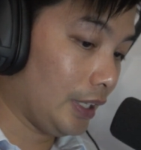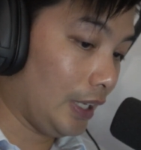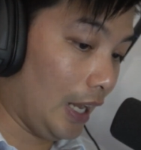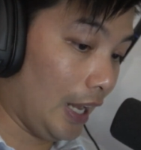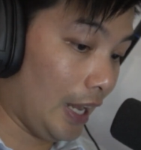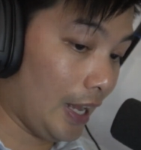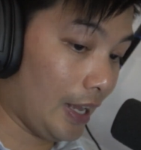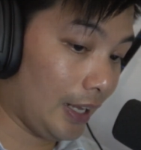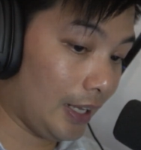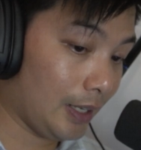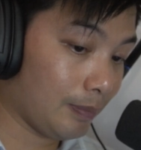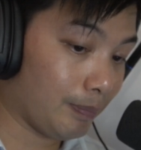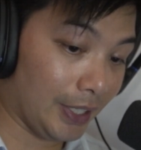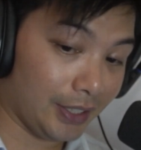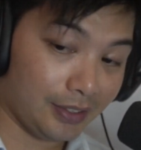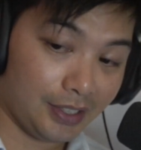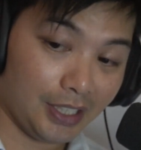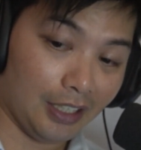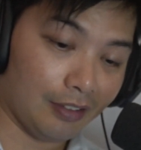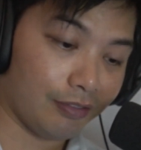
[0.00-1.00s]
But
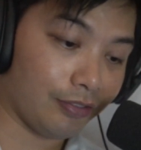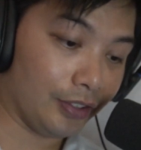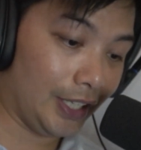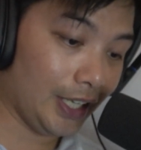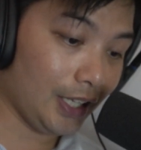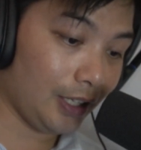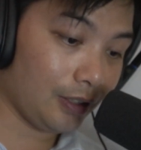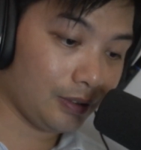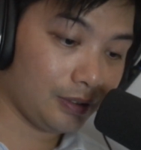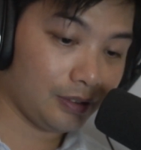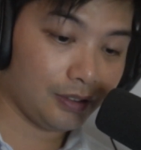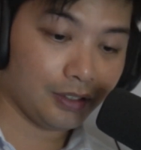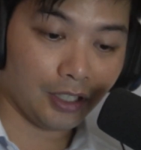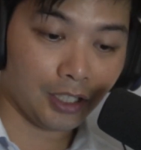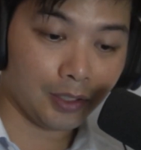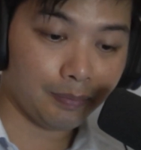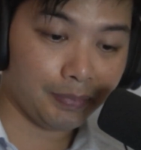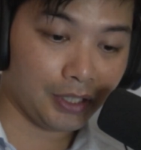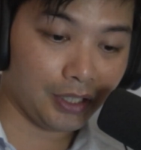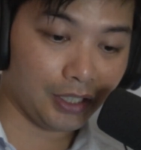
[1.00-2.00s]
yeah, for now,
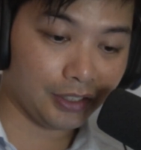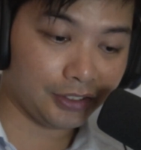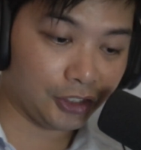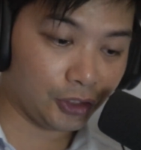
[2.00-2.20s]
hope you guys